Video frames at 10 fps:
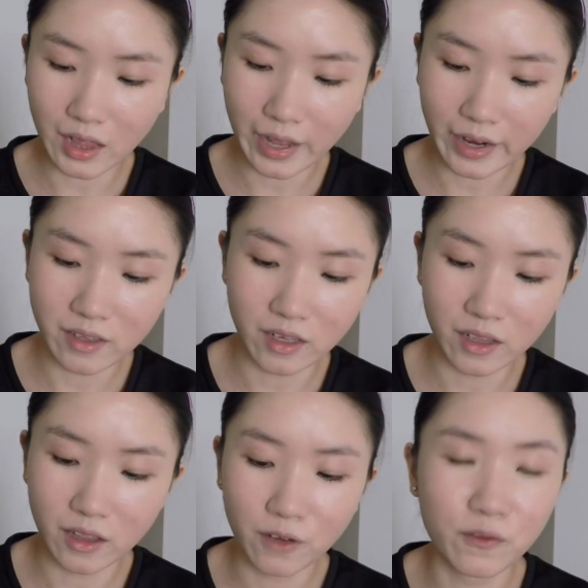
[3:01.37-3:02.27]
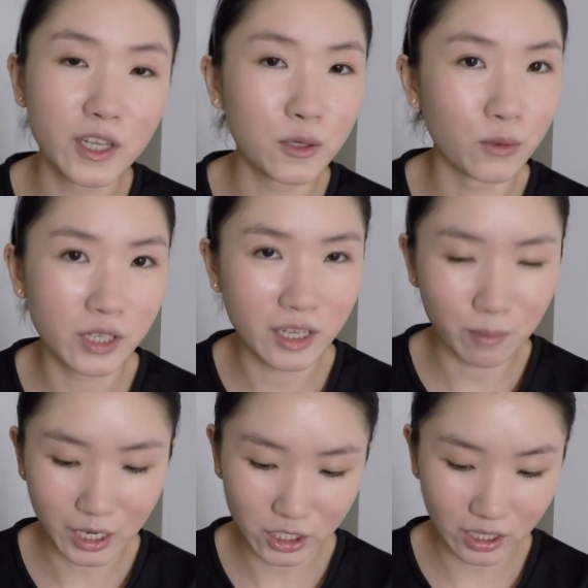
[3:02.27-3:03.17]
line, the Lovely Cookie
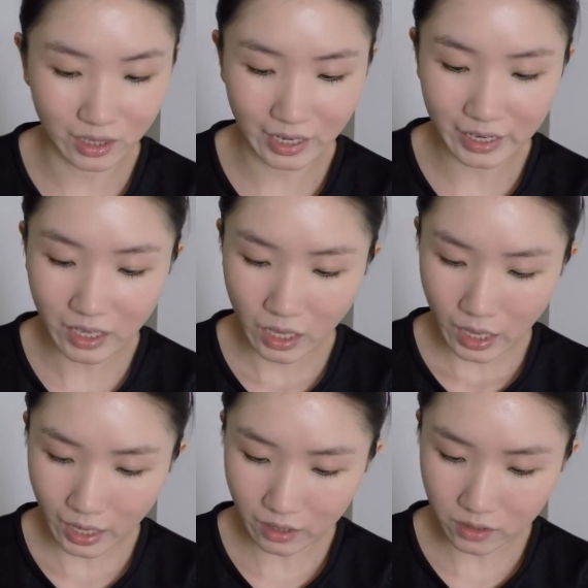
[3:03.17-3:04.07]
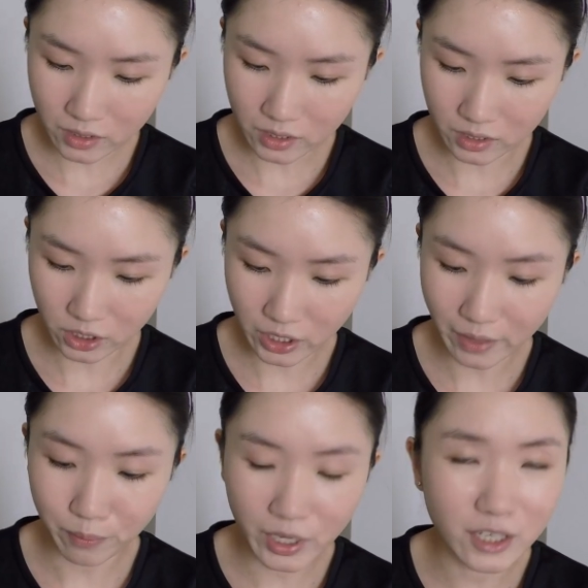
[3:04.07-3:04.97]
blusher line, and this is the
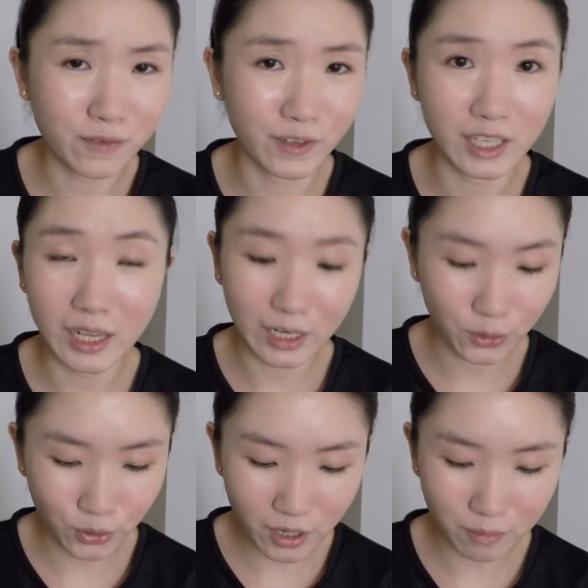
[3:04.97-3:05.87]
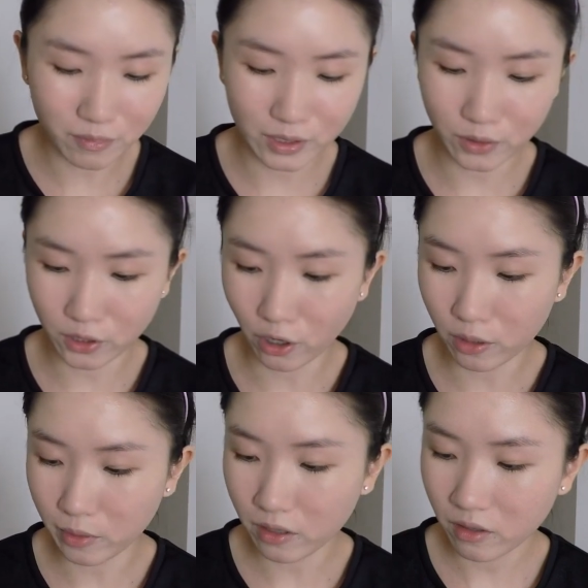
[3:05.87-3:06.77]
shade Peach Vanilla Cream. So
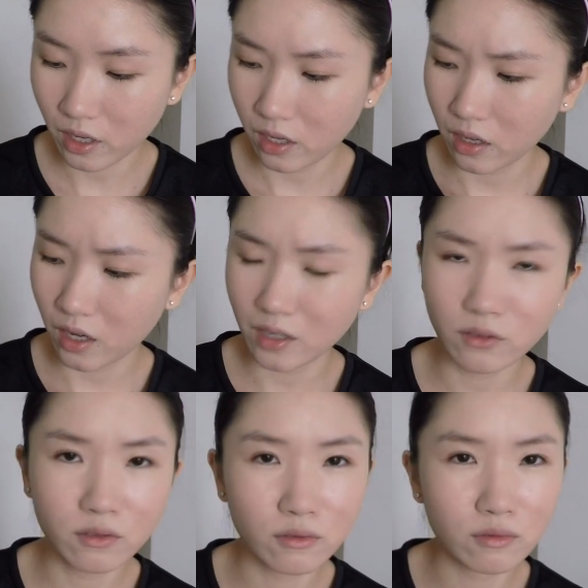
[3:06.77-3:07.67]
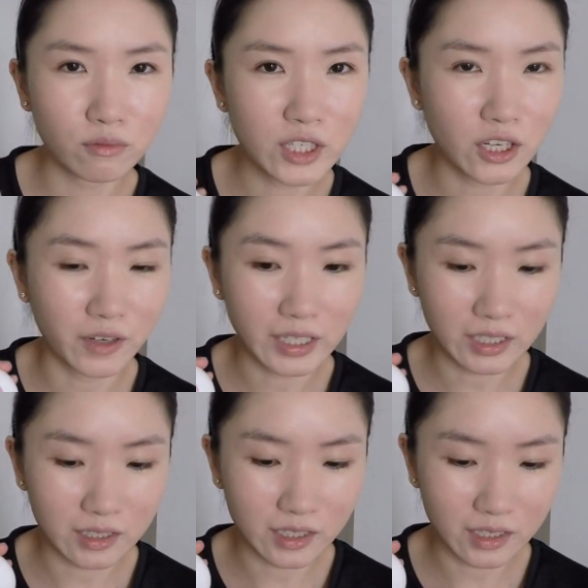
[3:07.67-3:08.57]
adorable. I don't know which
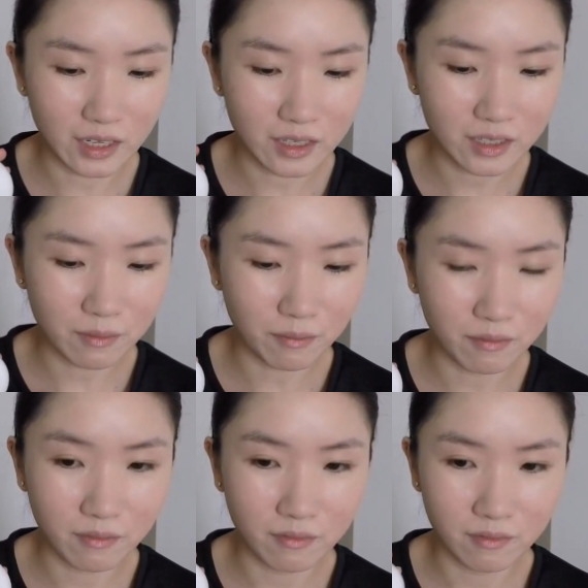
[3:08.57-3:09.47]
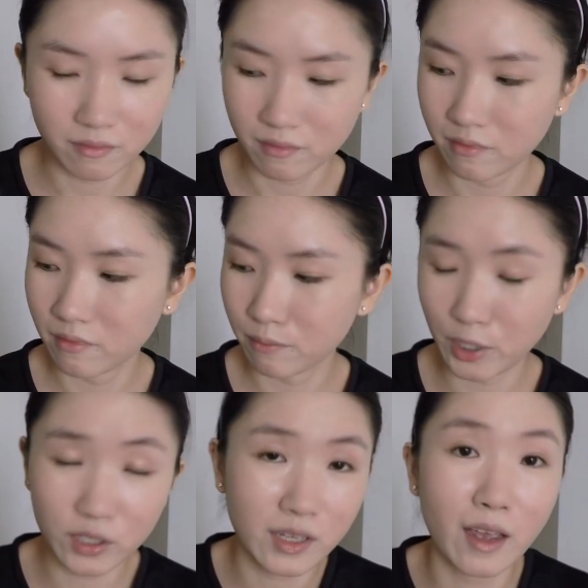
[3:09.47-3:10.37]
character this is
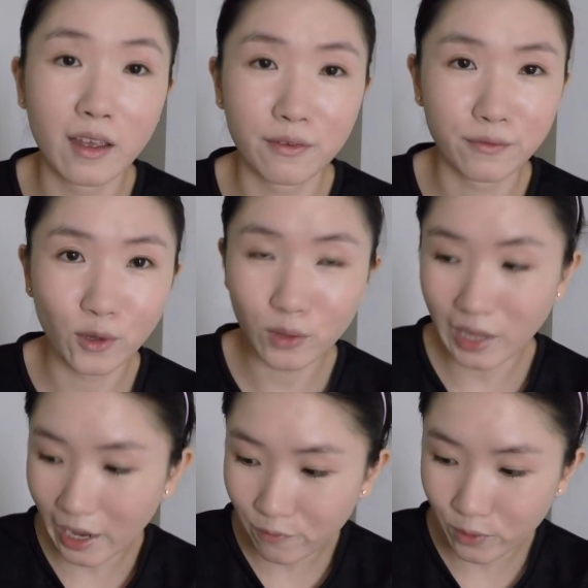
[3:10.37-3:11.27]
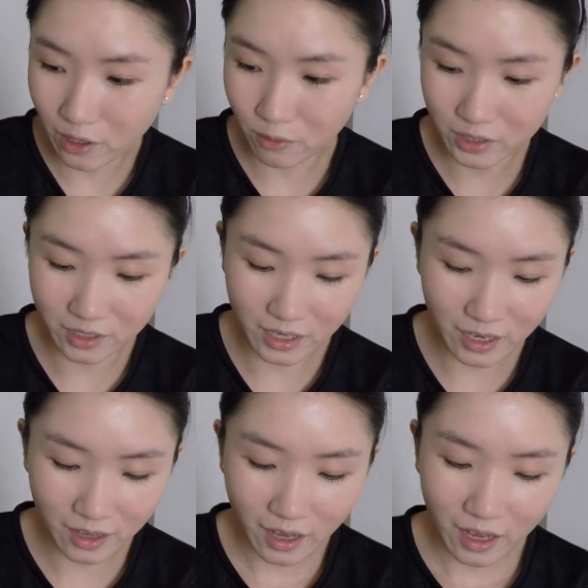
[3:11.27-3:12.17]
because I have no life when I was a
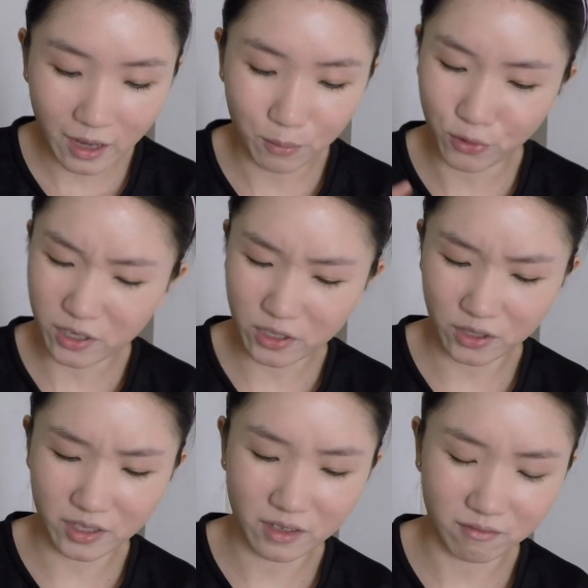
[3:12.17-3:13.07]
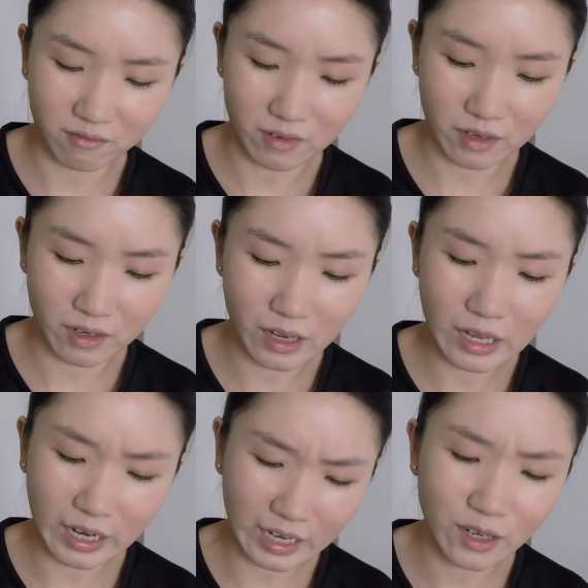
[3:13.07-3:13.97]
kid. Pretty sure
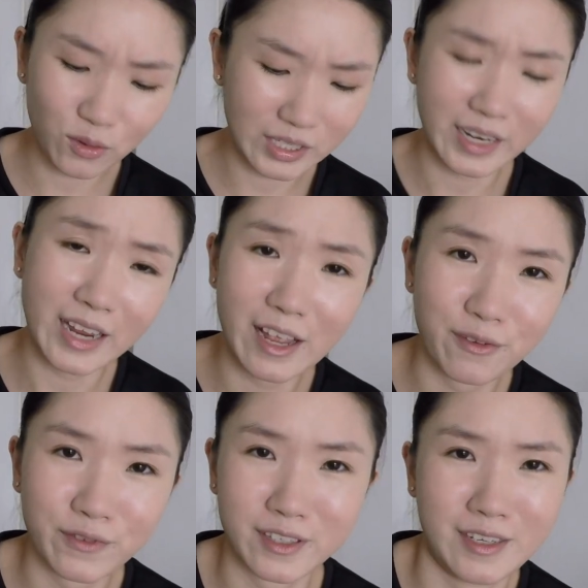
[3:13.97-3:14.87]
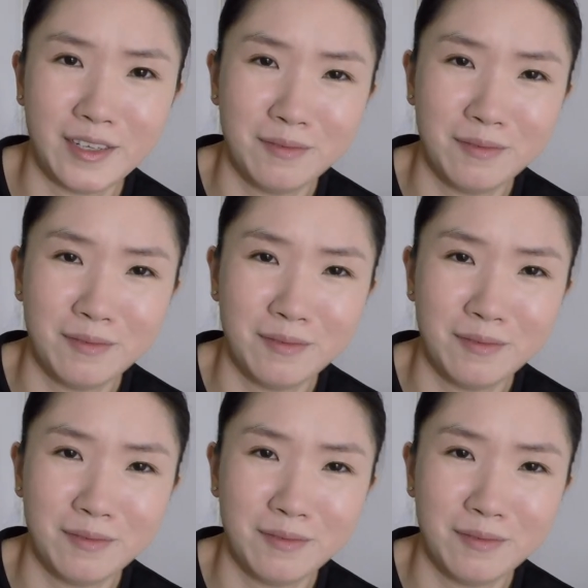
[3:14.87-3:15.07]
it kind of looks like an elephant.